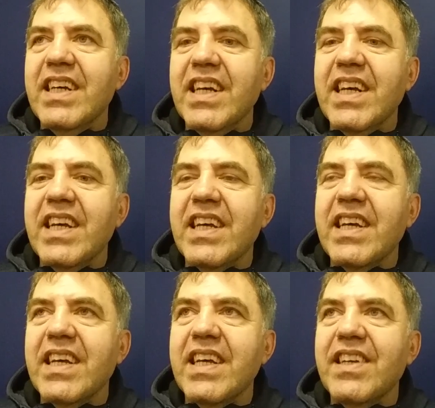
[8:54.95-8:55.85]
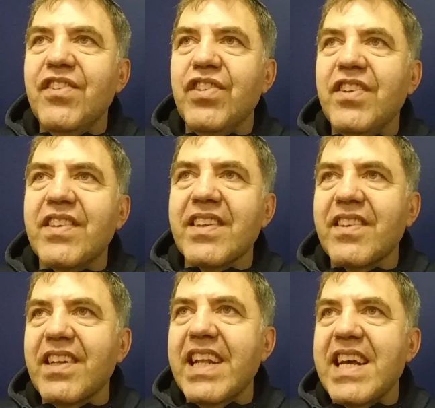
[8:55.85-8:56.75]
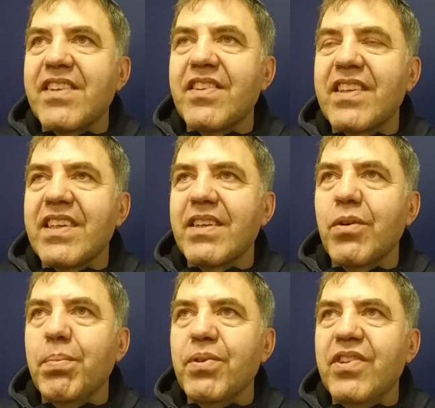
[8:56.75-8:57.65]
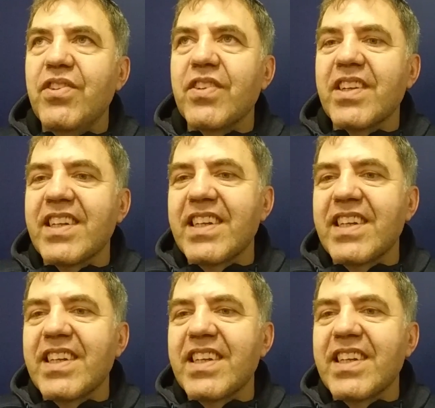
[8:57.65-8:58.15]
resistance, less opposition.